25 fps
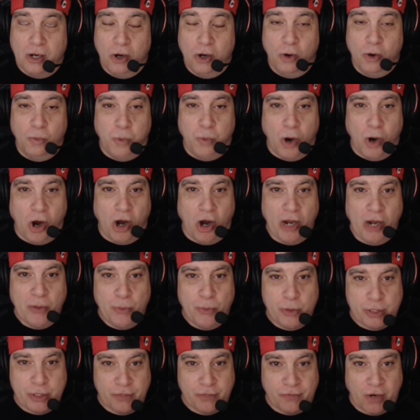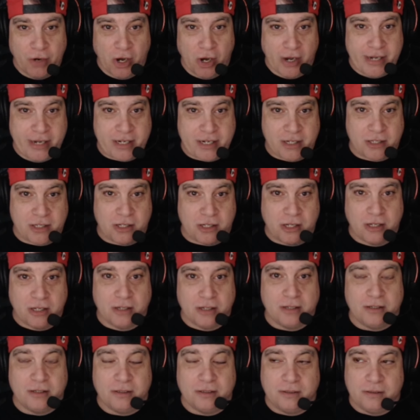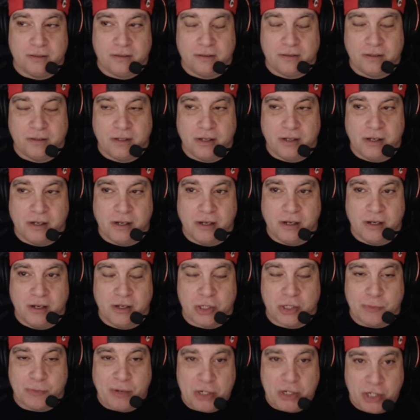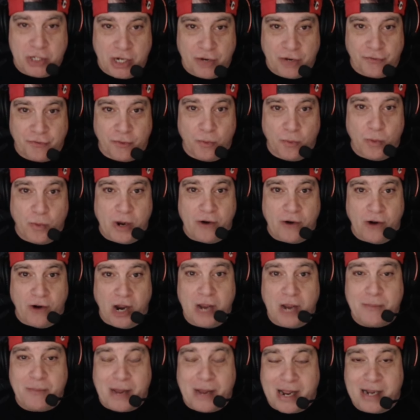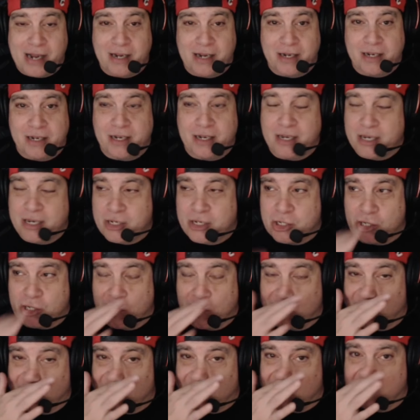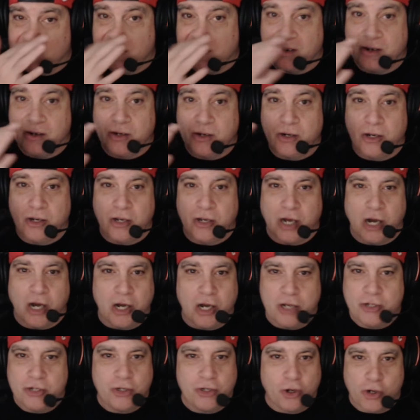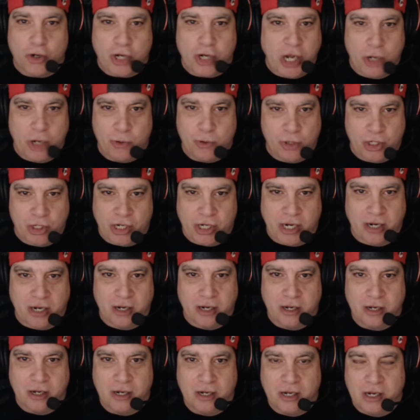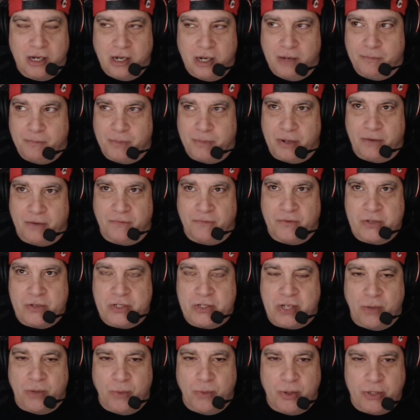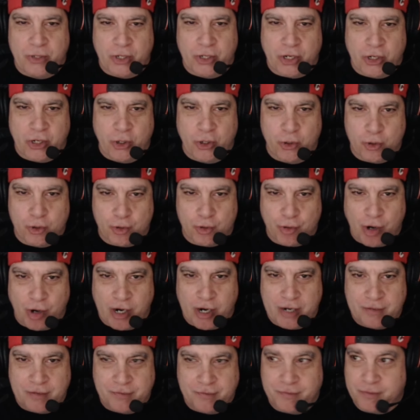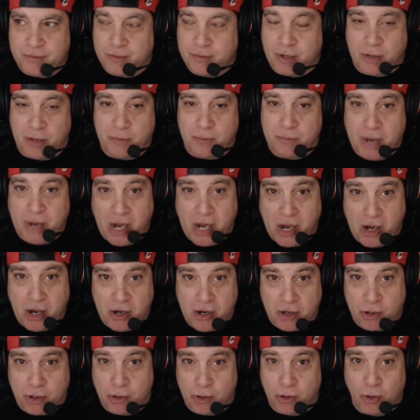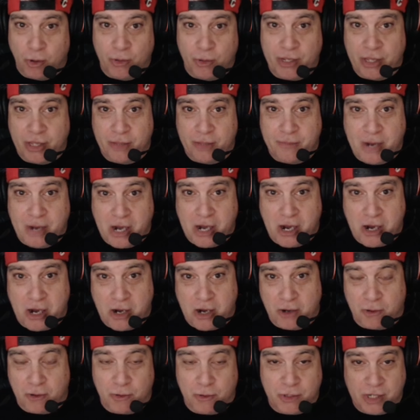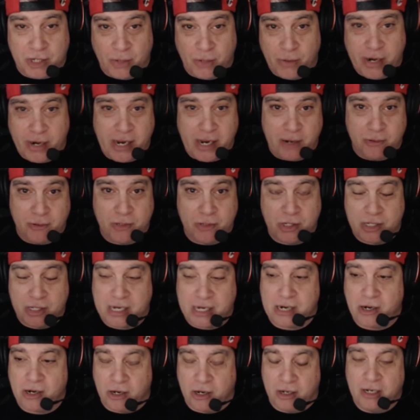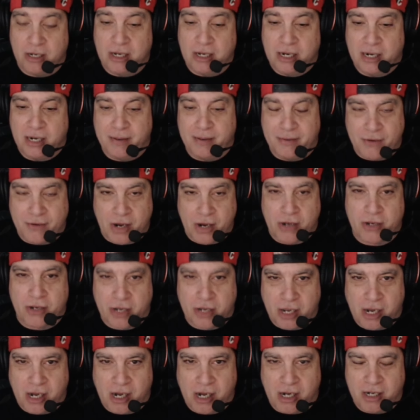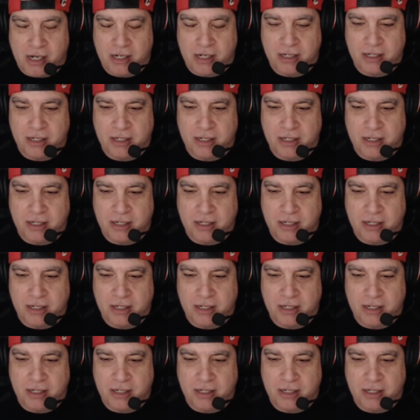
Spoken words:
What I would have liked, especially from where I'm at, is some, not coaching, but for someone that could drive, like Mark or the other Mark or someone else, to say, look, let me have a go at the car.